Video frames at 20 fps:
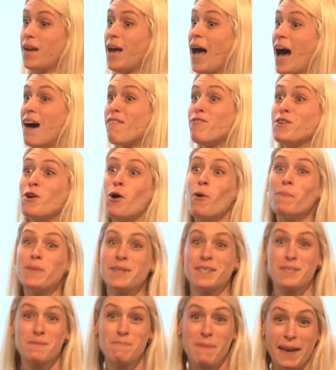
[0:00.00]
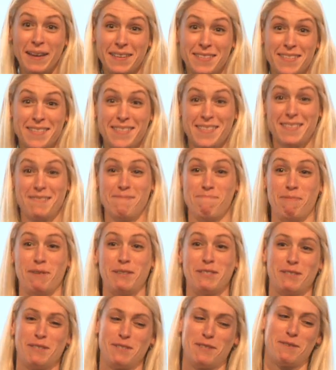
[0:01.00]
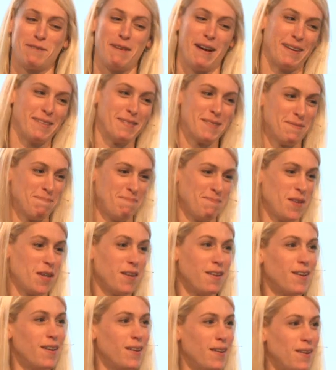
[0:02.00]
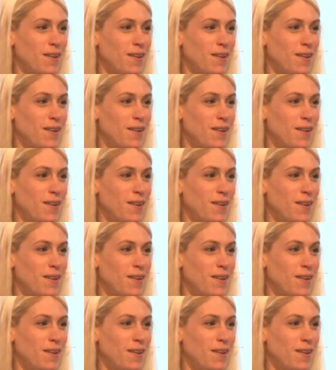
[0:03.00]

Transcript: Have an open space. Bridget's correct. Awesome